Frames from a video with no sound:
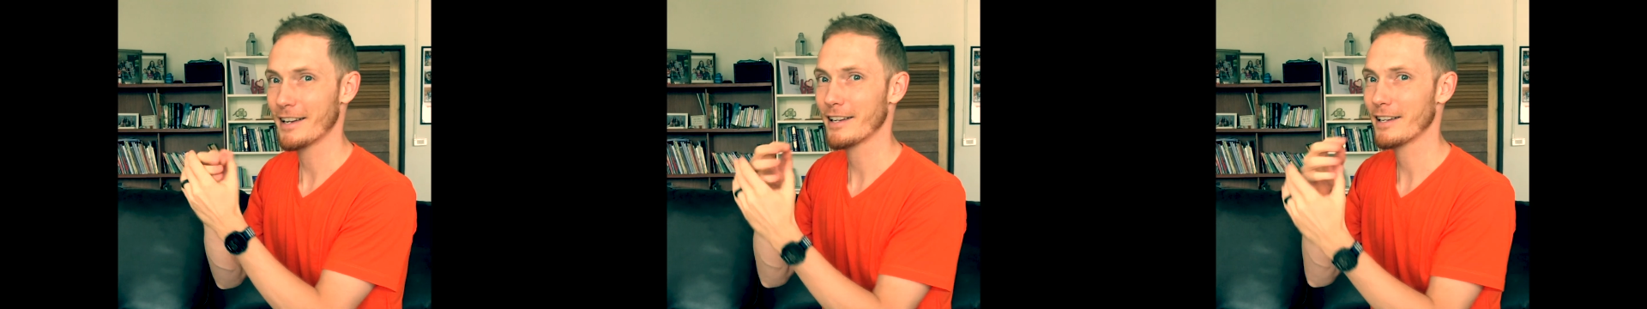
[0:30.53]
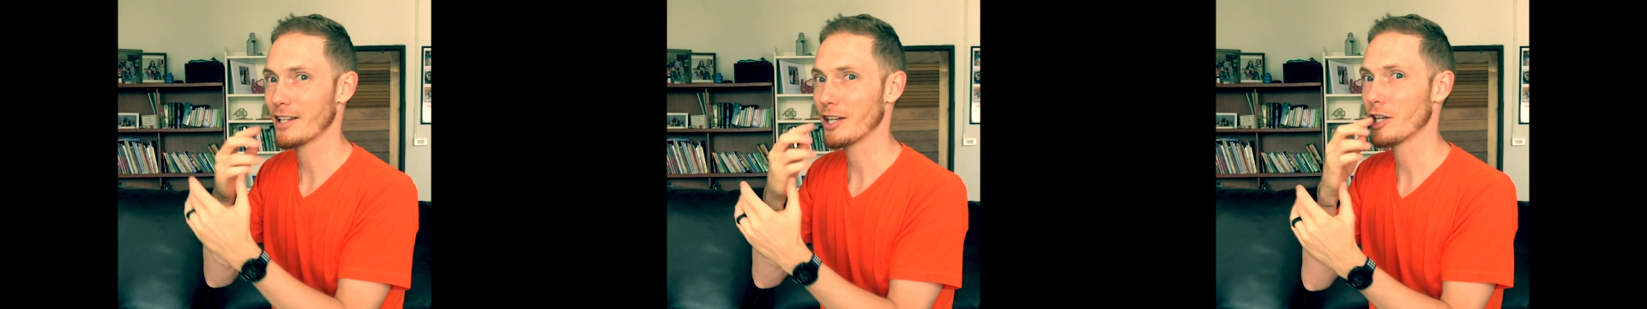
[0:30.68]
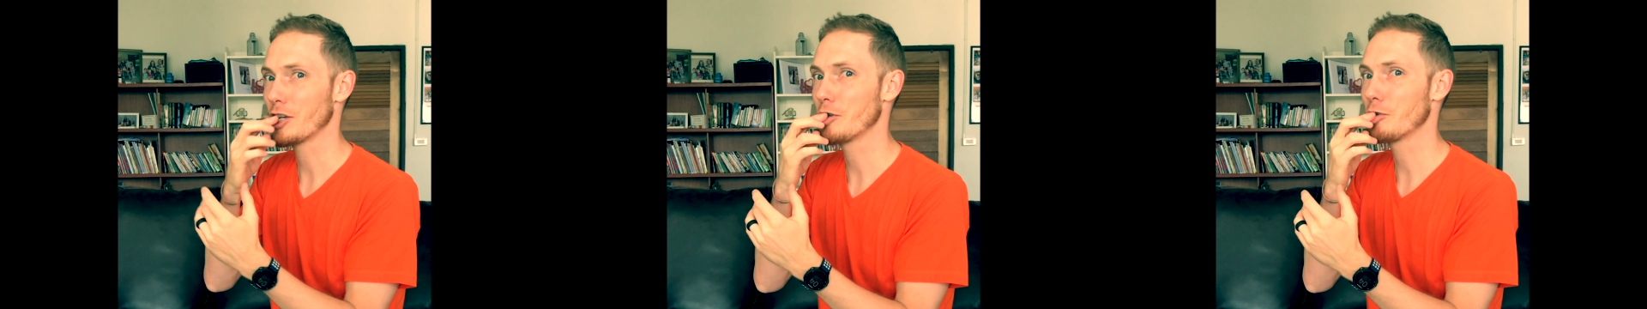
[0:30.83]

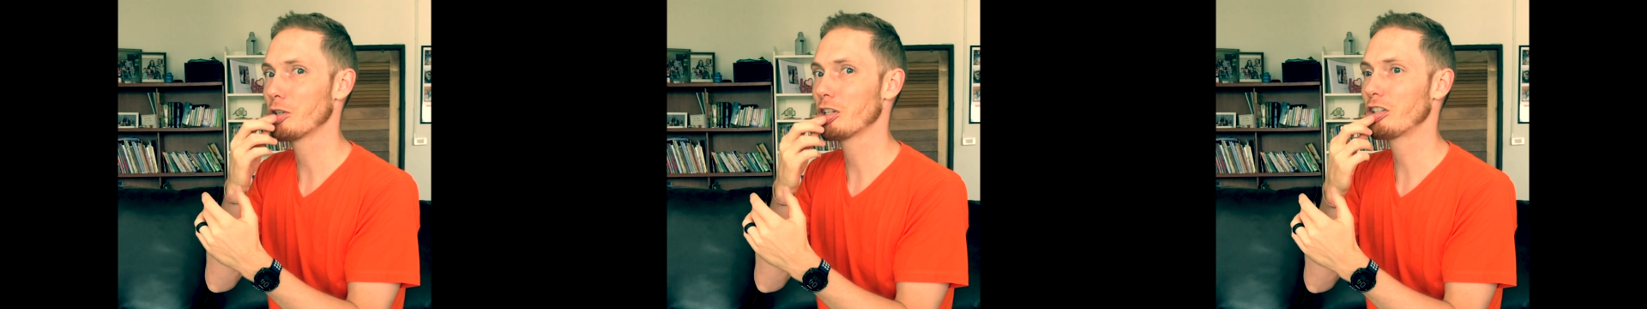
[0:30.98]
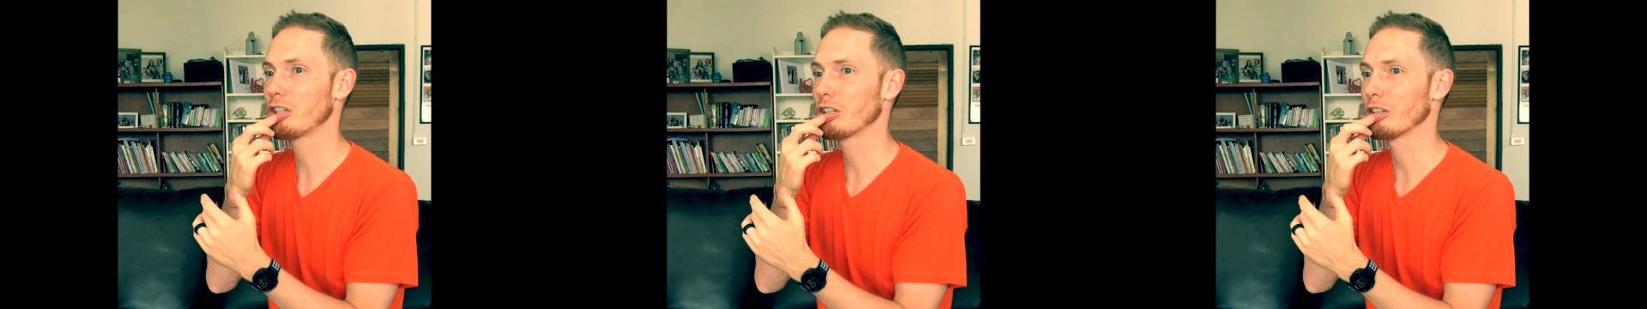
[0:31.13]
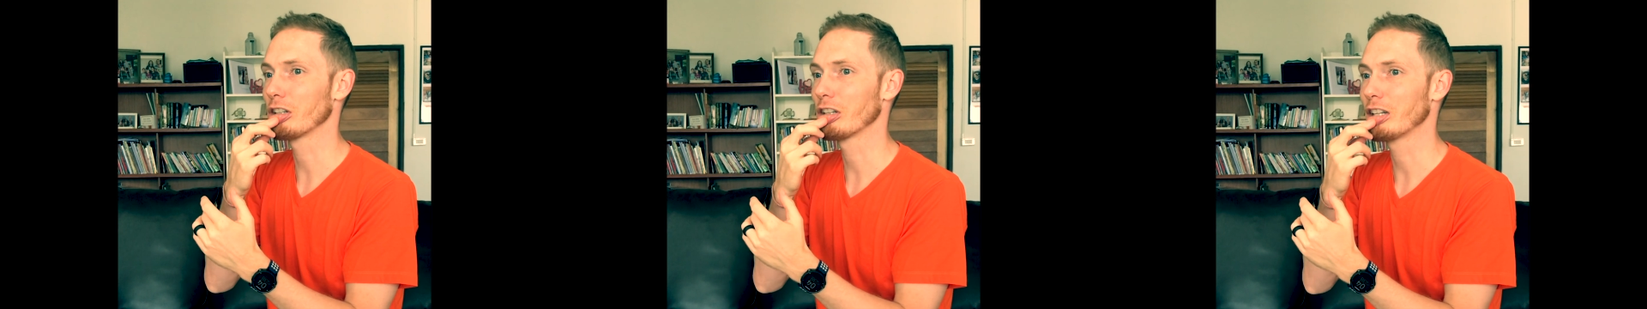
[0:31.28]
So you want
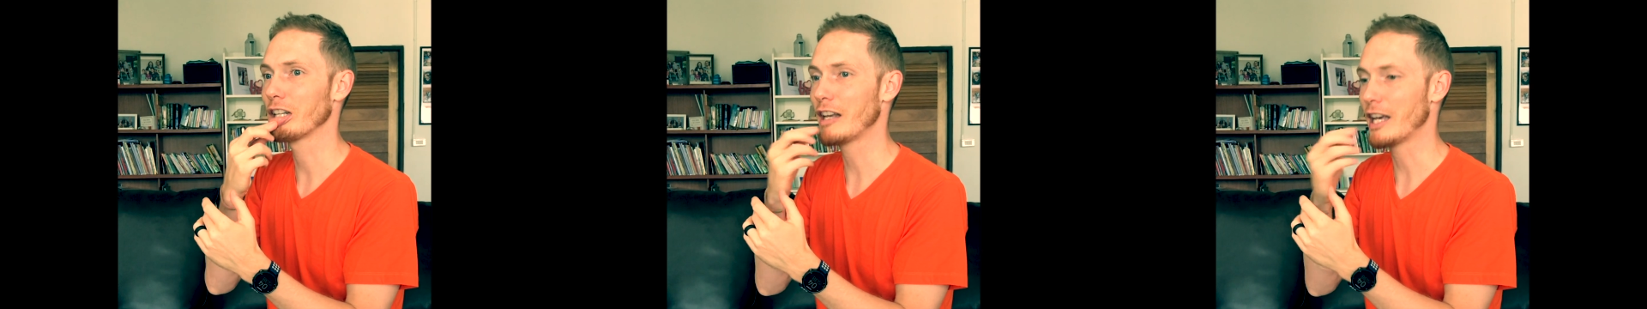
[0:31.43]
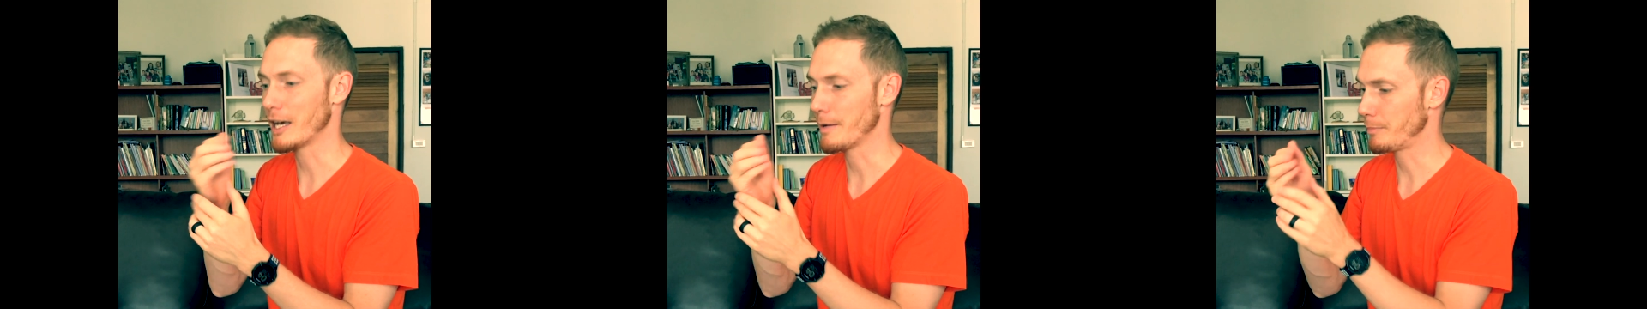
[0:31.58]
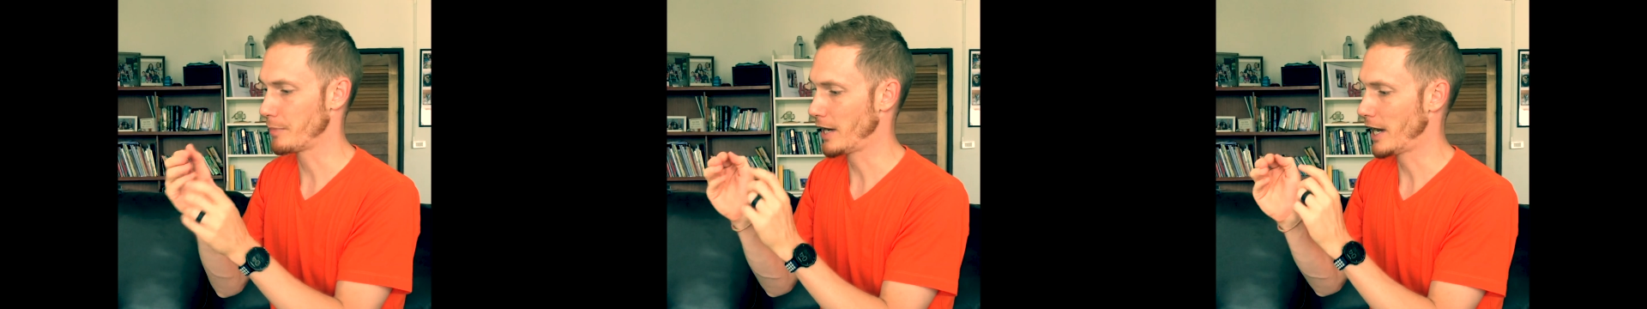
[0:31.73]
your
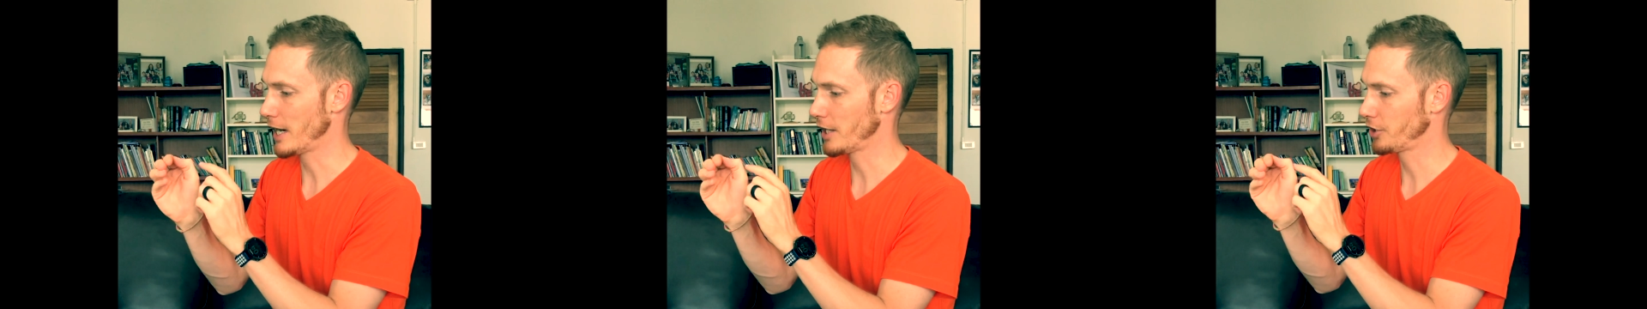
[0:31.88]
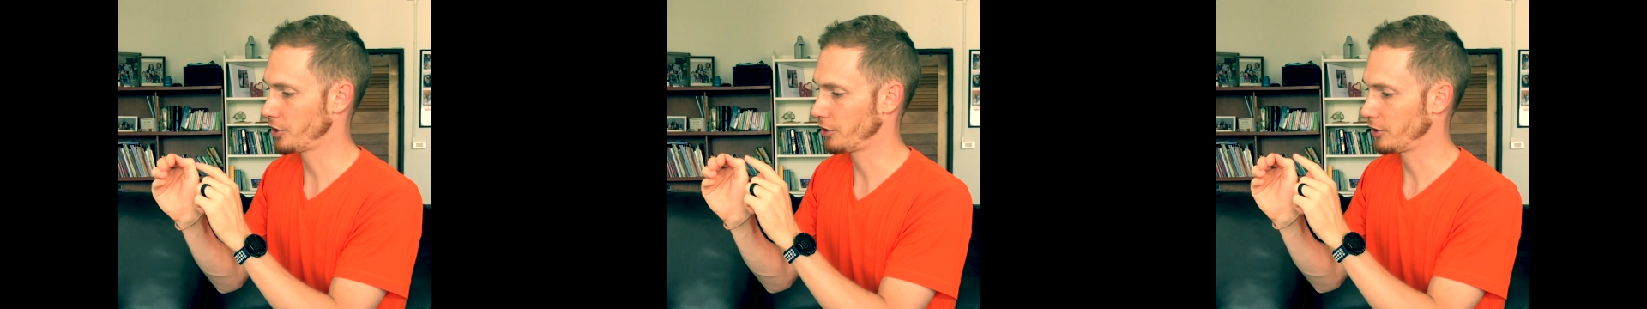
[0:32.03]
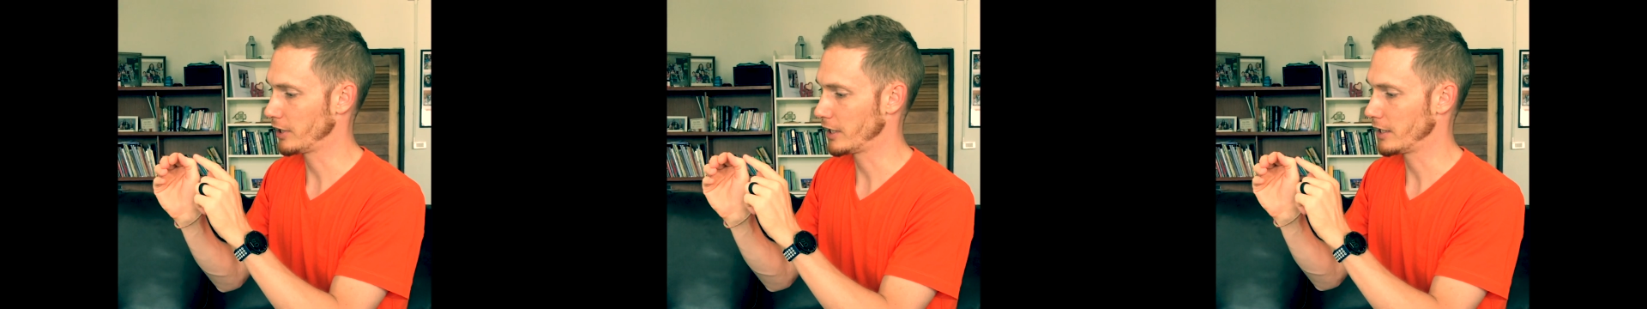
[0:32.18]
lip
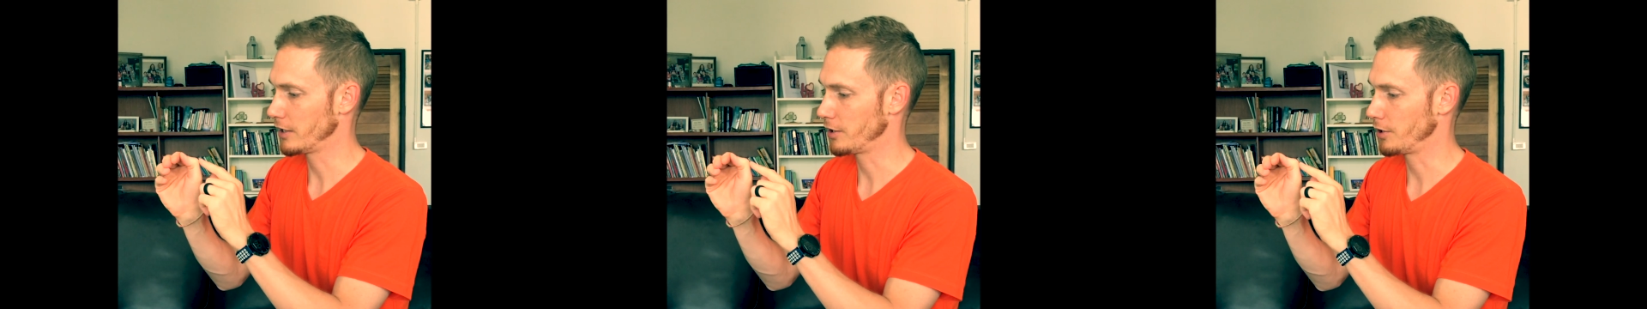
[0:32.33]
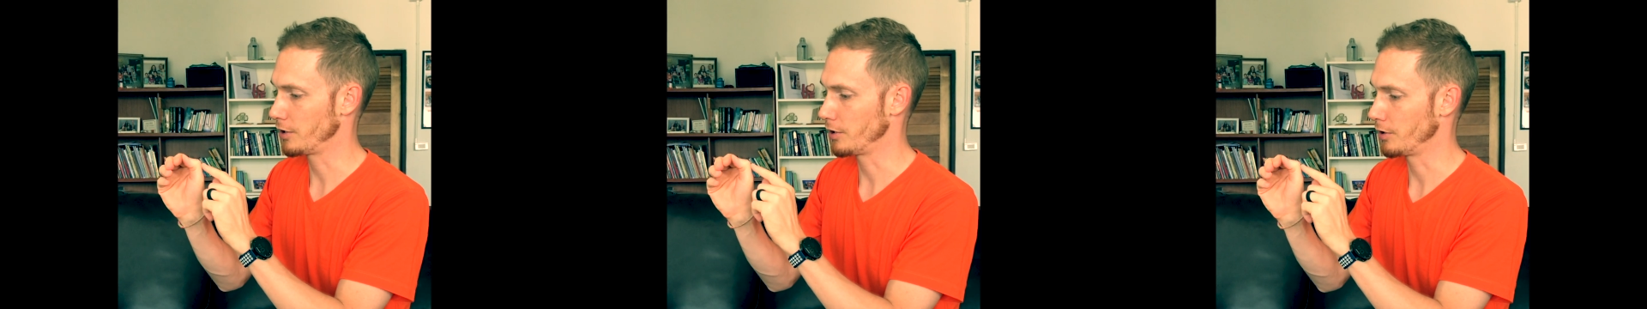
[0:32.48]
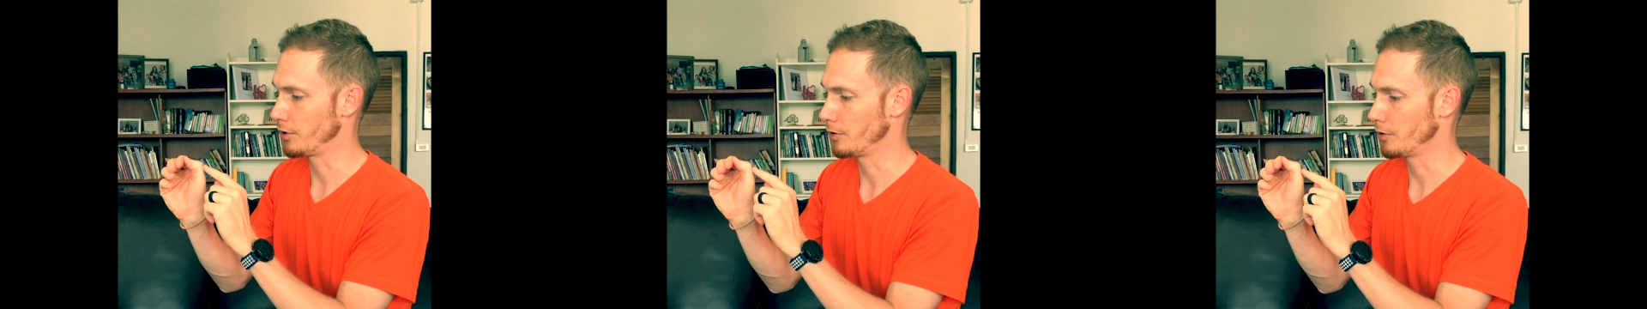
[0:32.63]
actually
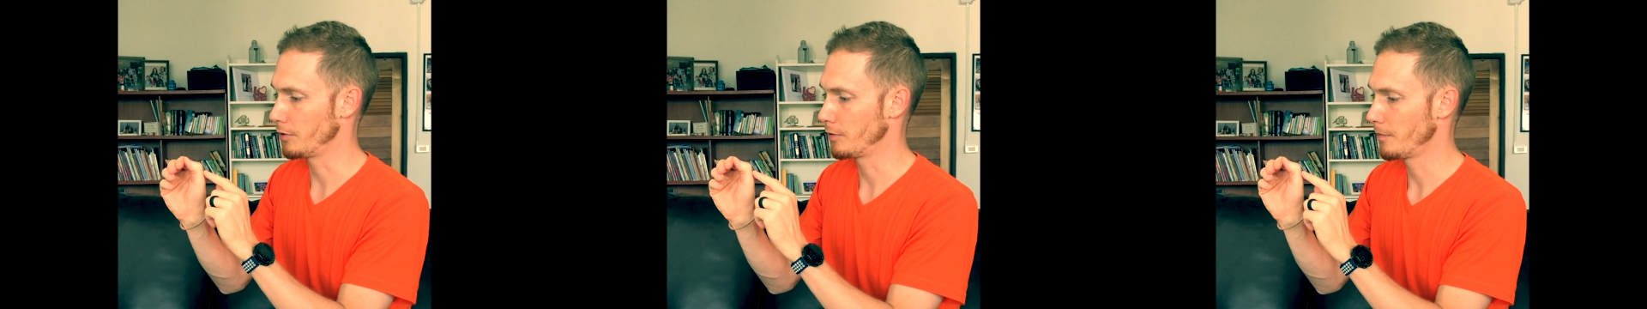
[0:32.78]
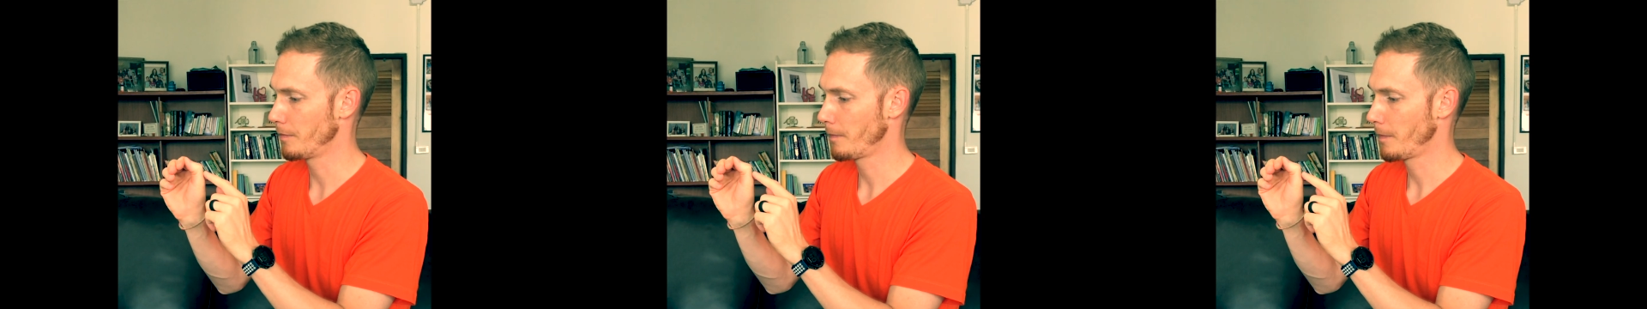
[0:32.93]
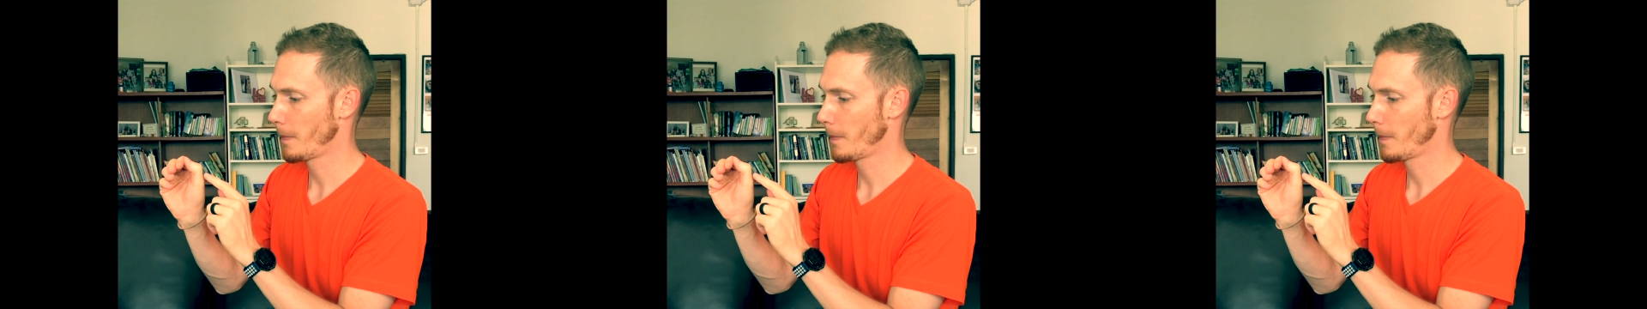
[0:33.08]
to